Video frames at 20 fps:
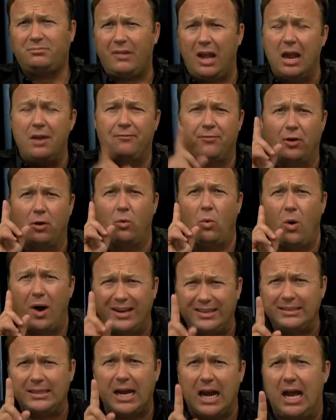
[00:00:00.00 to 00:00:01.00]
And for
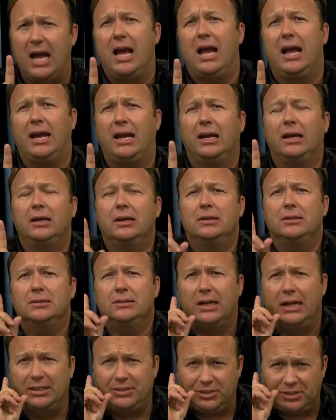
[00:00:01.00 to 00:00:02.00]
one guy,
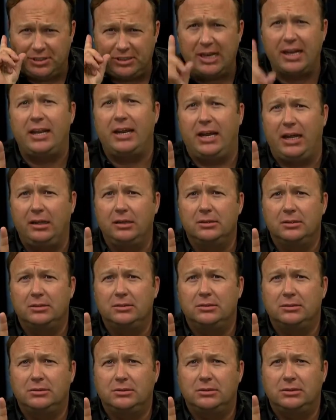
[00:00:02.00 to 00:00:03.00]
a city
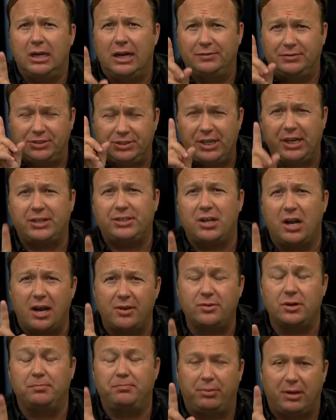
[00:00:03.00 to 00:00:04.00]
of
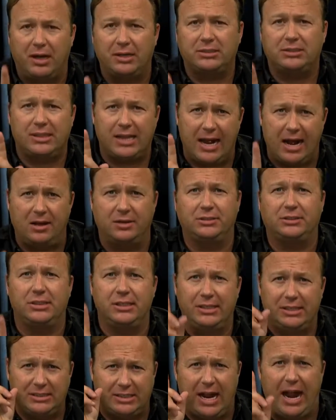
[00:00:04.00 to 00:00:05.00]
600 plus thousand
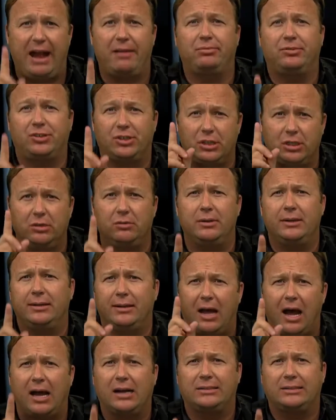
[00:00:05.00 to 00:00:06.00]
is absolutely
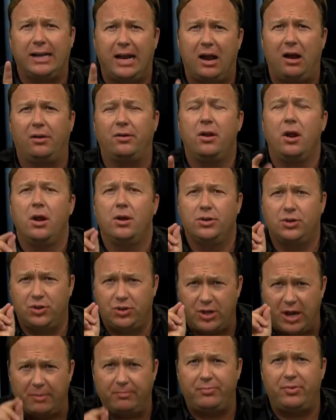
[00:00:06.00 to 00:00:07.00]
locked down.
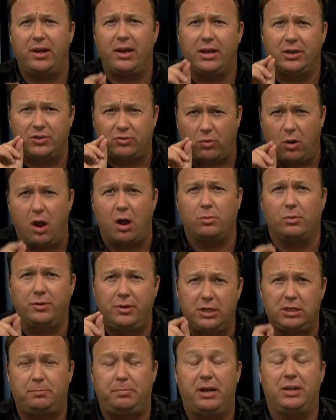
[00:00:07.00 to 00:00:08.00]
Something is wrong with
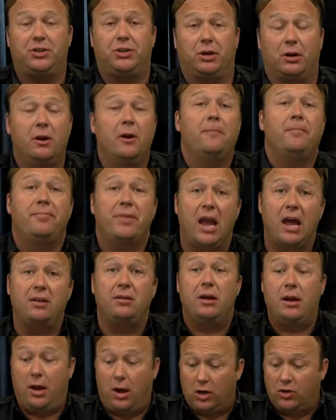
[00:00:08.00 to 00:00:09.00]
this picture. And
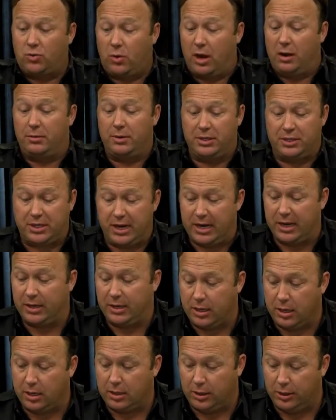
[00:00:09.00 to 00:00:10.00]
here's what I want to say in
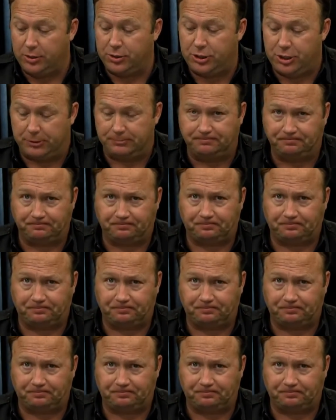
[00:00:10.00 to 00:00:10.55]
conclusion.